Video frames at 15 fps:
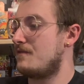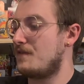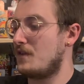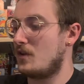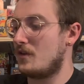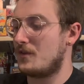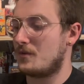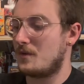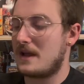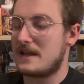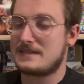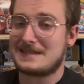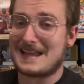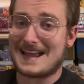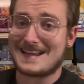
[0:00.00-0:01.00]
fill in the
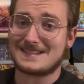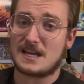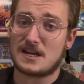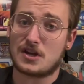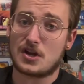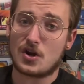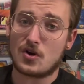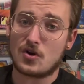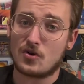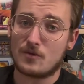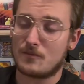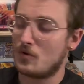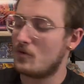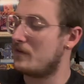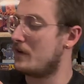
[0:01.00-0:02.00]
rest as I go
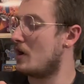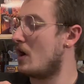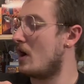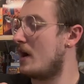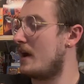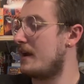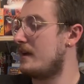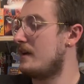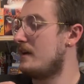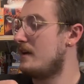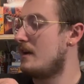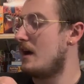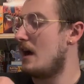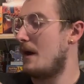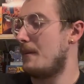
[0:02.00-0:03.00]
moving on,
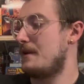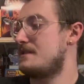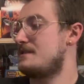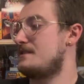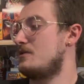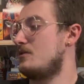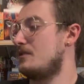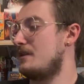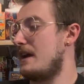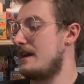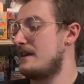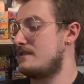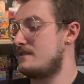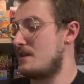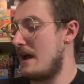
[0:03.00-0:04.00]
uh, but it's still
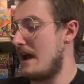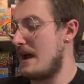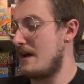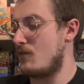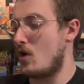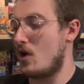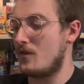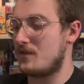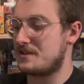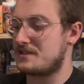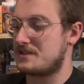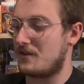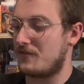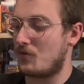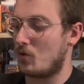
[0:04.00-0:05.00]
nice to have all this
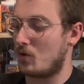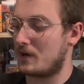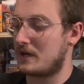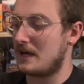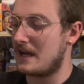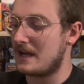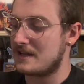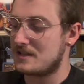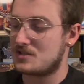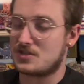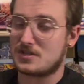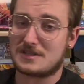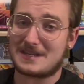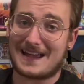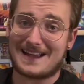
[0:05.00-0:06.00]
stuff organized
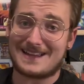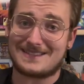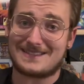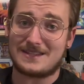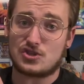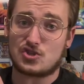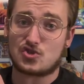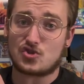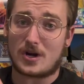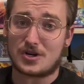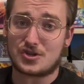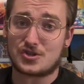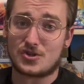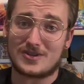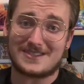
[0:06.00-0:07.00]
just as the
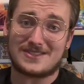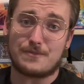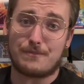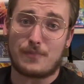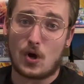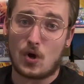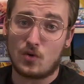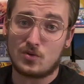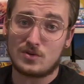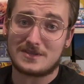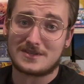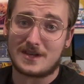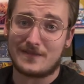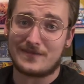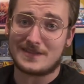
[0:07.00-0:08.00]
structure is the
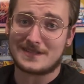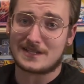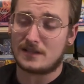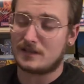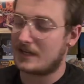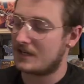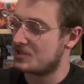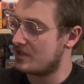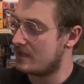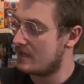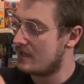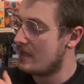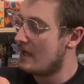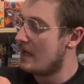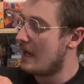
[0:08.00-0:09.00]
bones of this
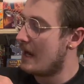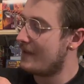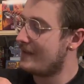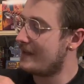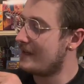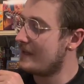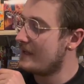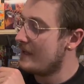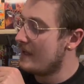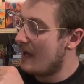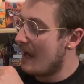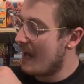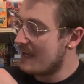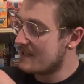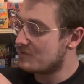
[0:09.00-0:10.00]
collection. And then
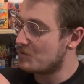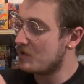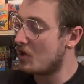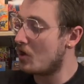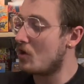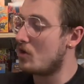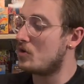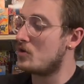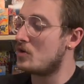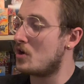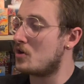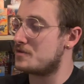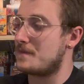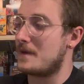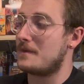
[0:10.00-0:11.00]
as we go. Who
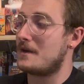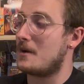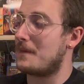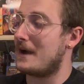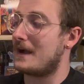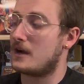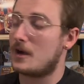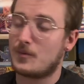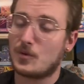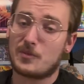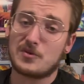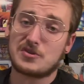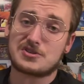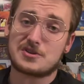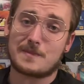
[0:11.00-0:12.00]
knows? Maybe I'll buy a couple
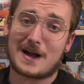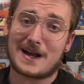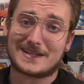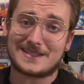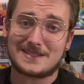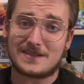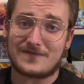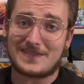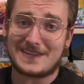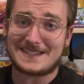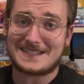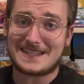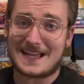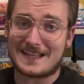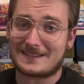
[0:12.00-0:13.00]
booster boxes of these
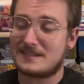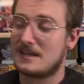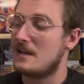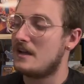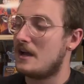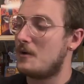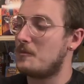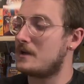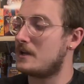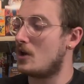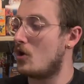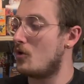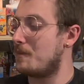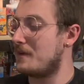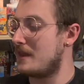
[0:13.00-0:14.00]
sets, and we can
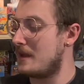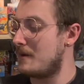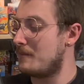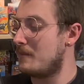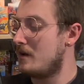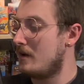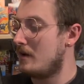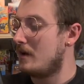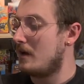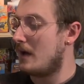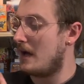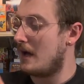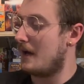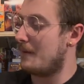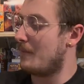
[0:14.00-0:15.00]
open them
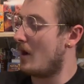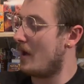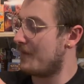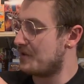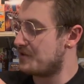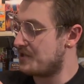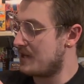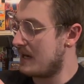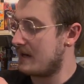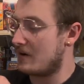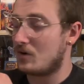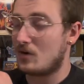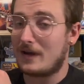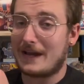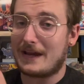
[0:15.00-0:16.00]
um, on the
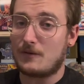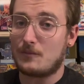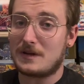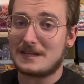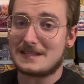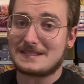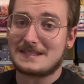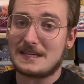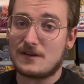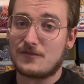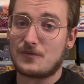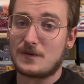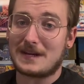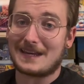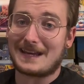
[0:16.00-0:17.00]
channel, and we can see if
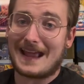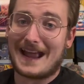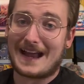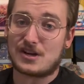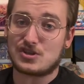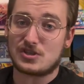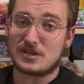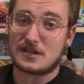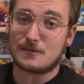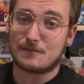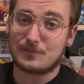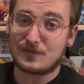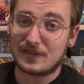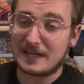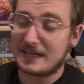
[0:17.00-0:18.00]
we can actually
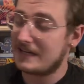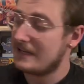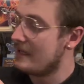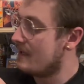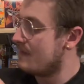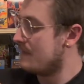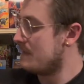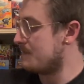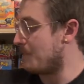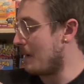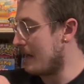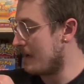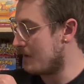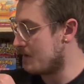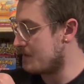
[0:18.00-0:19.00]
complete these
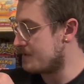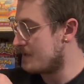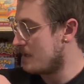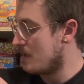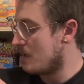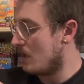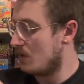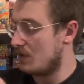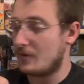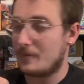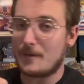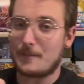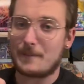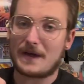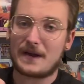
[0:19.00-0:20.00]
binders a little
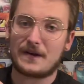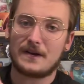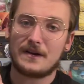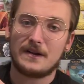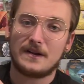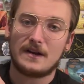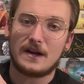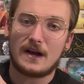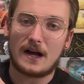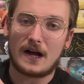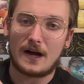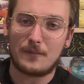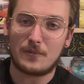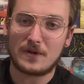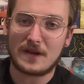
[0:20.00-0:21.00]
bit better.
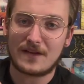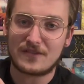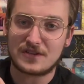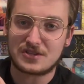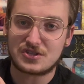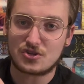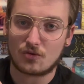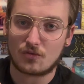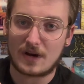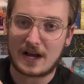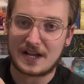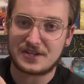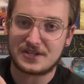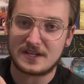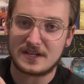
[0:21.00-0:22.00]
Um, we have this
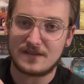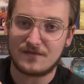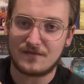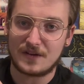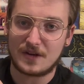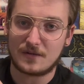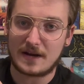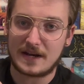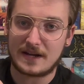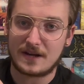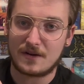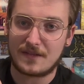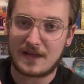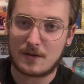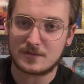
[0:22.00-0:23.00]
Jirachi V right
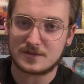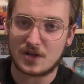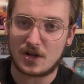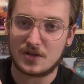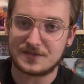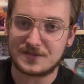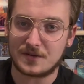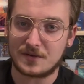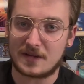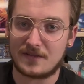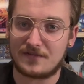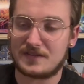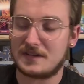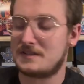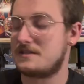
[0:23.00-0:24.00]
here that was also
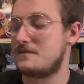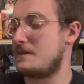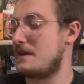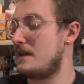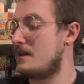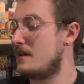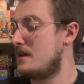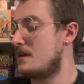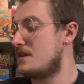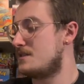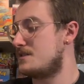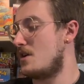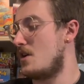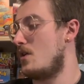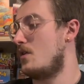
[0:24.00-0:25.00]
gifted to me.
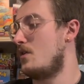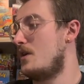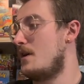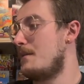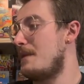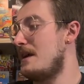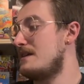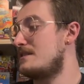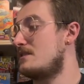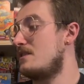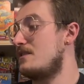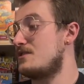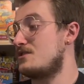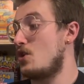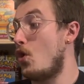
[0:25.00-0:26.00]
So basically
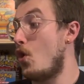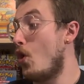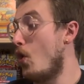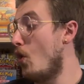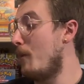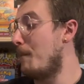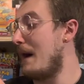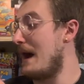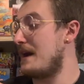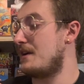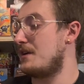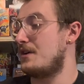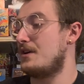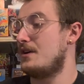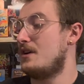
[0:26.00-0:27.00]
this whole
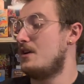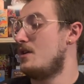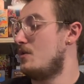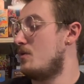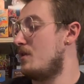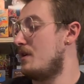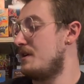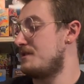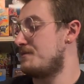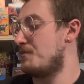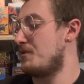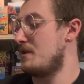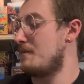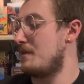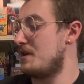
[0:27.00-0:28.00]
binder was
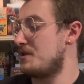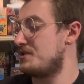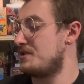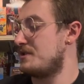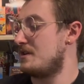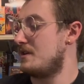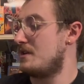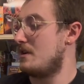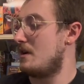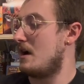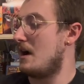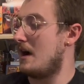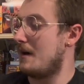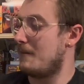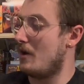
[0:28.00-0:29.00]
pretty much,
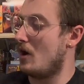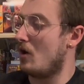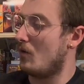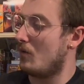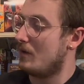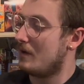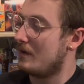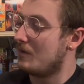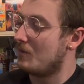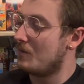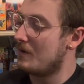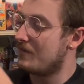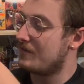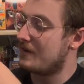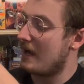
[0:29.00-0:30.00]
um, oh,
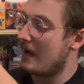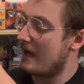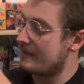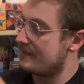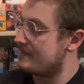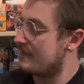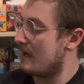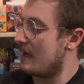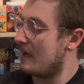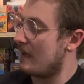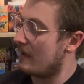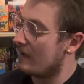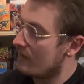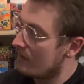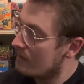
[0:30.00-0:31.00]
we've got, uh,